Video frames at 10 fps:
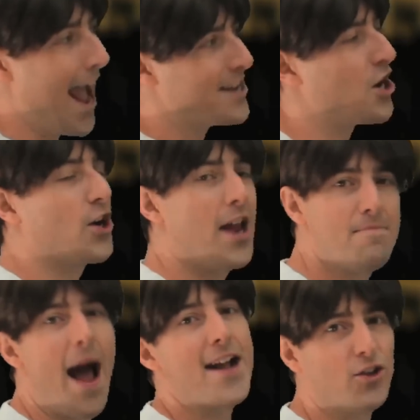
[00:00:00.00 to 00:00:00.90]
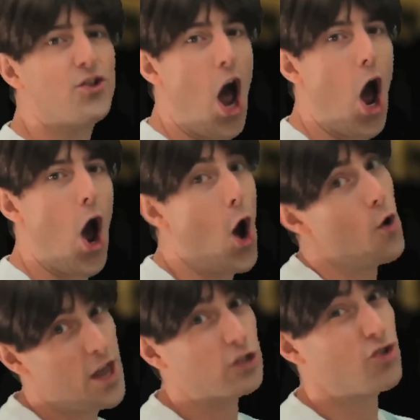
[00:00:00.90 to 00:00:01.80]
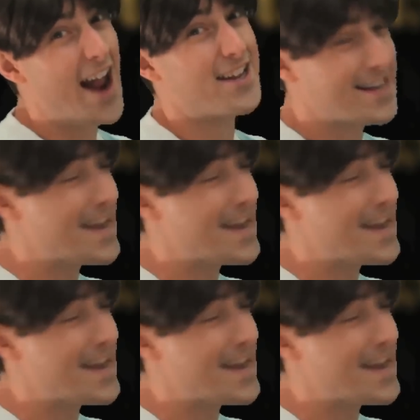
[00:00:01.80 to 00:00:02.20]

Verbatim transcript: and Gert and Michael know they'll try to